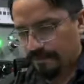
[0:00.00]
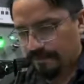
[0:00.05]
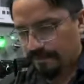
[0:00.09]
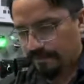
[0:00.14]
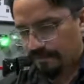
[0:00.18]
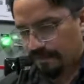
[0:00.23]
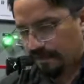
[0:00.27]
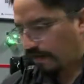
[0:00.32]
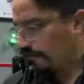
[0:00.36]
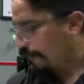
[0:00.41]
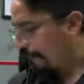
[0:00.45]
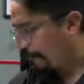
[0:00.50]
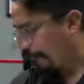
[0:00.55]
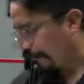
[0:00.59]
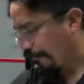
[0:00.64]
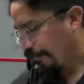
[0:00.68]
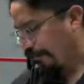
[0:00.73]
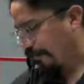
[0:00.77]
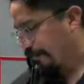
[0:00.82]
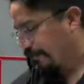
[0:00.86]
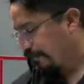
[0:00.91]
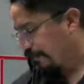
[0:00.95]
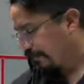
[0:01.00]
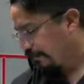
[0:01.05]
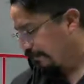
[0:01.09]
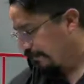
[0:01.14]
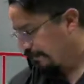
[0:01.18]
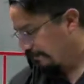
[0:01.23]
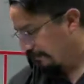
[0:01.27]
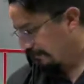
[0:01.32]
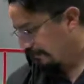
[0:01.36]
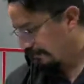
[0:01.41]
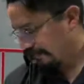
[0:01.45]
confirm
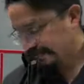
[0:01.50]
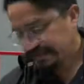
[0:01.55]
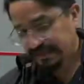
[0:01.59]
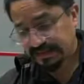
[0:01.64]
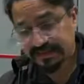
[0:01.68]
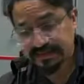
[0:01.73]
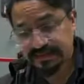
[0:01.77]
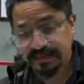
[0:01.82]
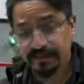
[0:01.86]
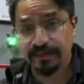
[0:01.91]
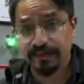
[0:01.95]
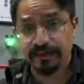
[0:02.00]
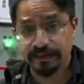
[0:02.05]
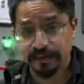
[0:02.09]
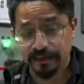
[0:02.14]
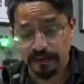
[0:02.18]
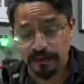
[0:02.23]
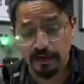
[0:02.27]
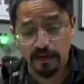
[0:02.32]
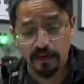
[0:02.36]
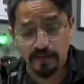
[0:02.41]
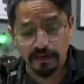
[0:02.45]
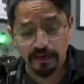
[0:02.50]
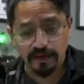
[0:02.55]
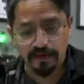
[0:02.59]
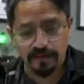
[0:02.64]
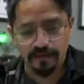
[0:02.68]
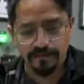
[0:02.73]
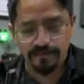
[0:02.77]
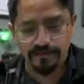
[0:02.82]
the system is in auto, of